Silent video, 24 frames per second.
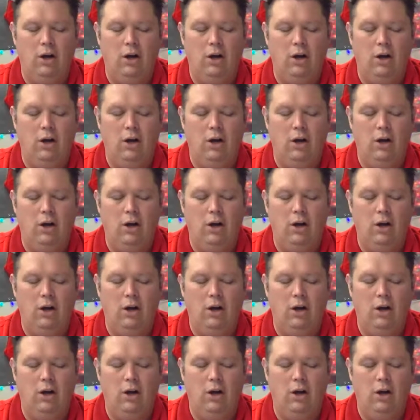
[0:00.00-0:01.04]
only
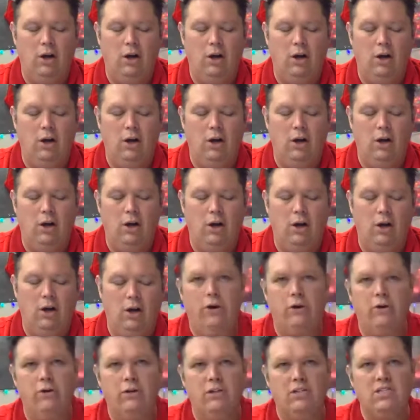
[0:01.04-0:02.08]

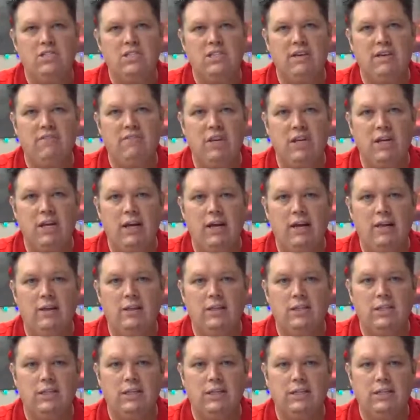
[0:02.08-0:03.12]
7,378
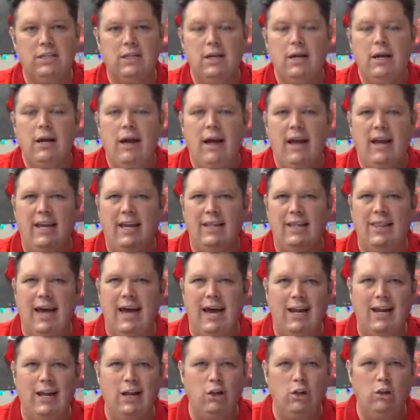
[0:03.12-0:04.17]
listings. And again,
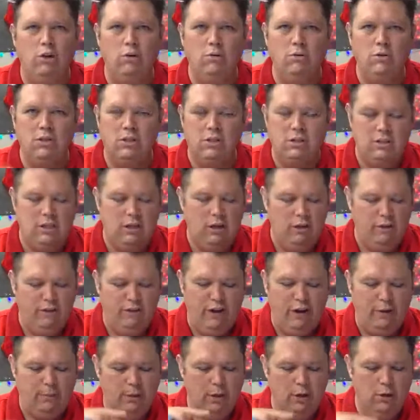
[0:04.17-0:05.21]
that includes
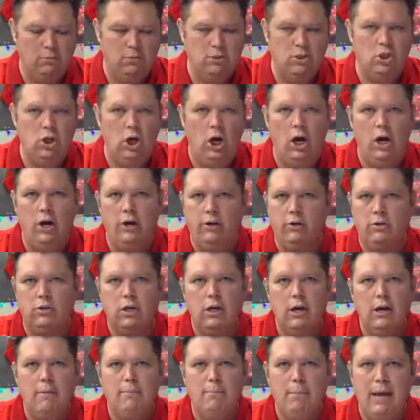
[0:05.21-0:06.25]
single-family homes, condos,
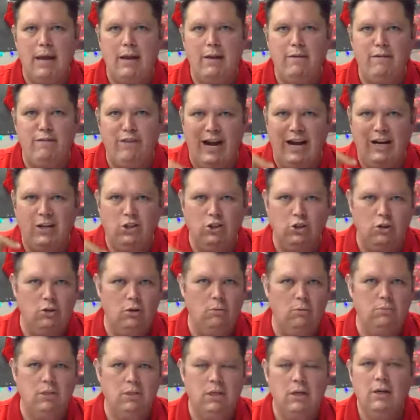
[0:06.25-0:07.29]
manufactured
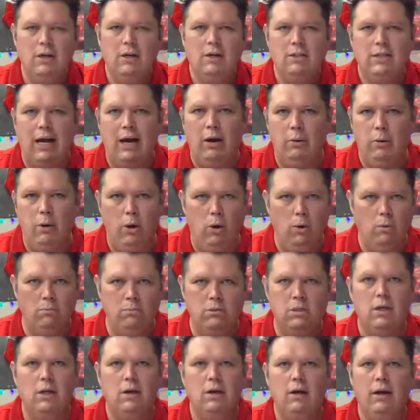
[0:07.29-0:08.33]
homes,
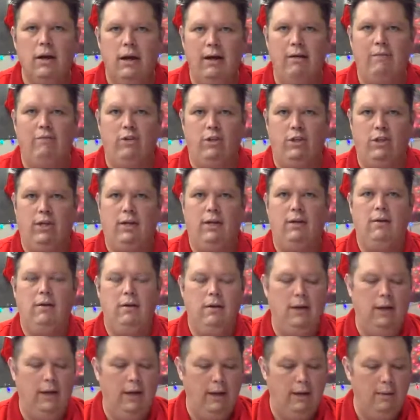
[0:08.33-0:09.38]
townhomes, everything.
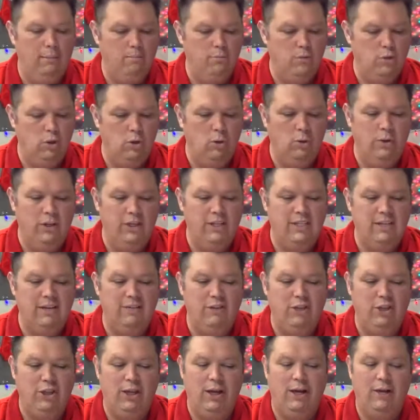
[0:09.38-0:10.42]
So only
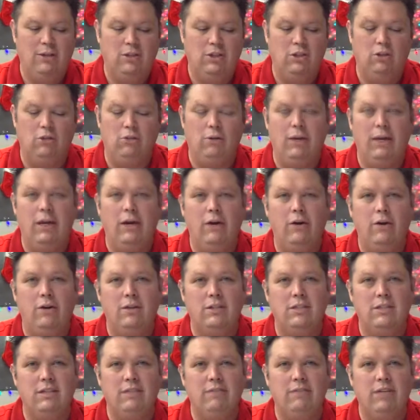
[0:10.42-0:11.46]

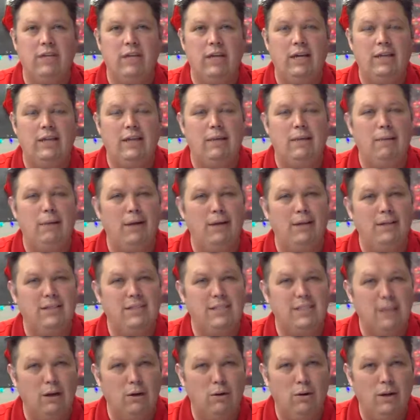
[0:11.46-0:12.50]
7,378. That might
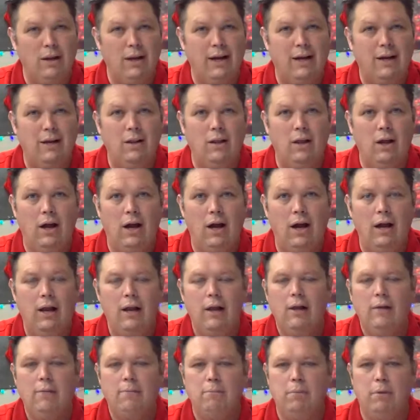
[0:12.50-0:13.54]
sound like a lot,
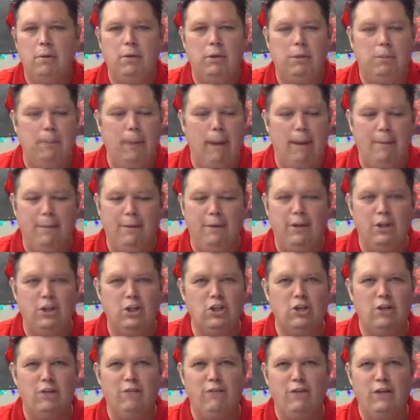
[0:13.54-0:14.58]
but the
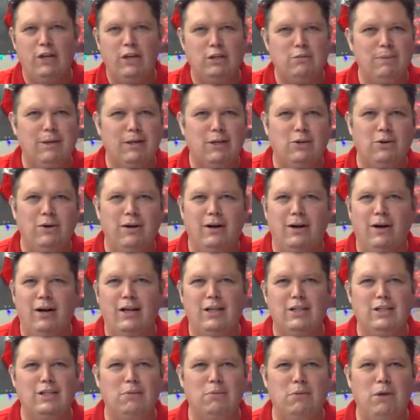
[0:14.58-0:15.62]
population of the Phoenix metro
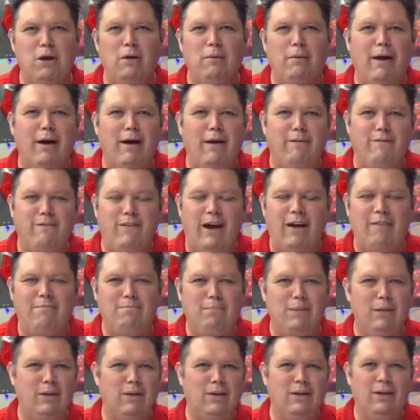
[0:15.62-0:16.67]
area, somewhere around 5
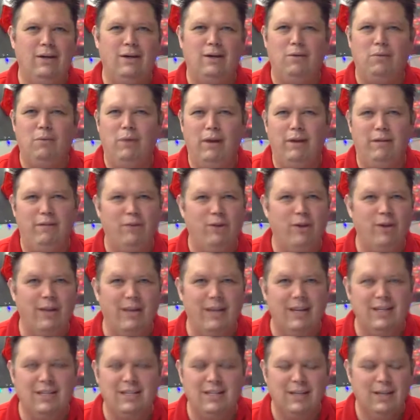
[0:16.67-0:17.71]
million or whatever it
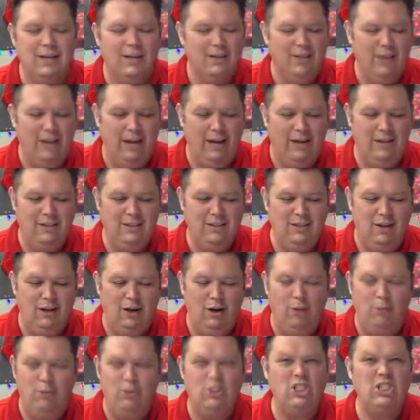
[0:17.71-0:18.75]
is, that is
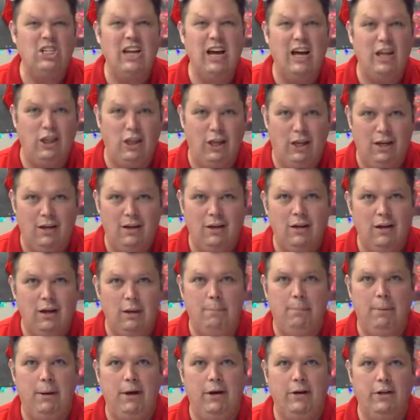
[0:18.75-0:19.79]
almost nothing
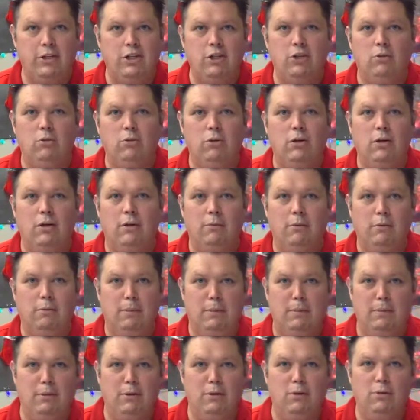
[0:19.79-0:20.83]
compared to the number of
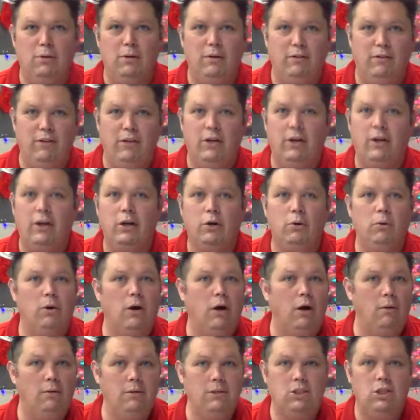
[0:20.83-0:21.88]
people who live here and who are
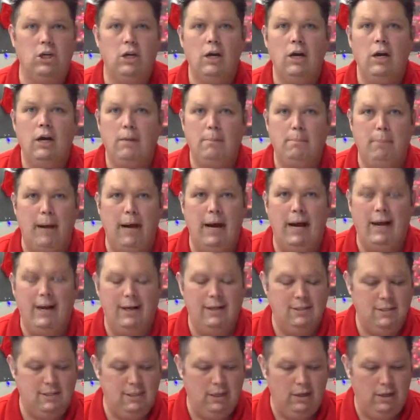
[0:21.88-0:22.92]
always buying
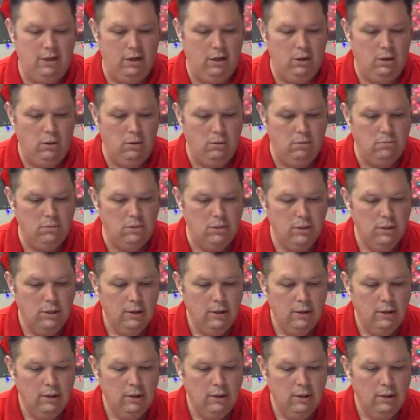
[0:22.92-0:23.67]
and selling homes.